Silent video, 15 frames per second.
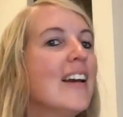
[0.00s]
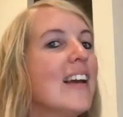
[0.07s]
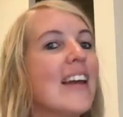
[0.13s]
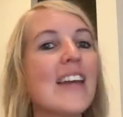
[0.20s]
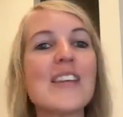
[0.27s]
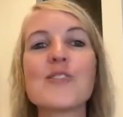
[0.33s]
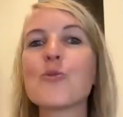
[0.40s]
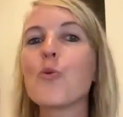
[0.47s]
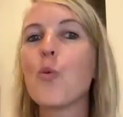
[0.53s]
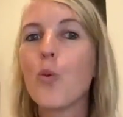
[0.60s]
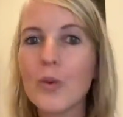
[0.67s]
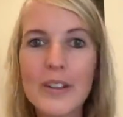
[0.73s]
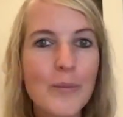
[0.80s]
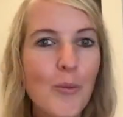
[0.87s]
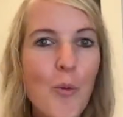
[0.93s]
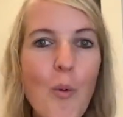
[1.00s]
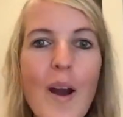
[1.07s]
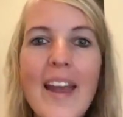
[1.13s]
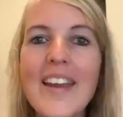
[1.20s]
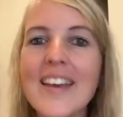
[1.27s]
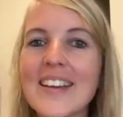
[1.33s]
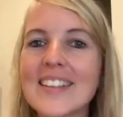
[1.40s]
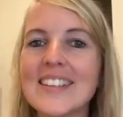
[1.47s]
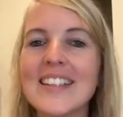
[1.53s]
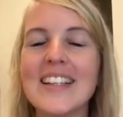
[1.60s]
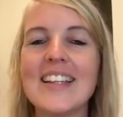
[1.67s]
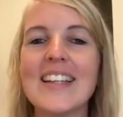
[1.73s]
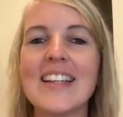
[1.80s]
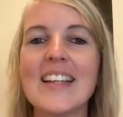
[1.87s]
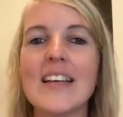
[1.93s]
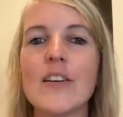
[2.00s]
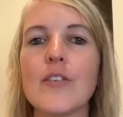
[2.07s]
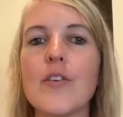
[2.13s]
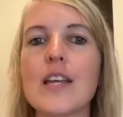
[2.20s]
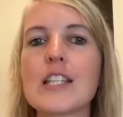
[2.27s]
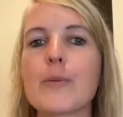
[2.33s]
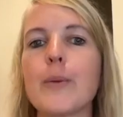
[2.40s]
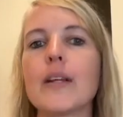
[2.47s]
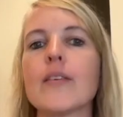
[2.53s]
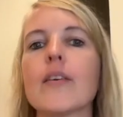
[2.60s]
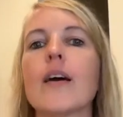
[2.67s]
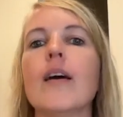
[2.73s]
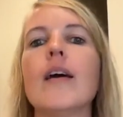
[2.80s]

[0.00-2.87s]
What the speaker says: is way exceeding the investment.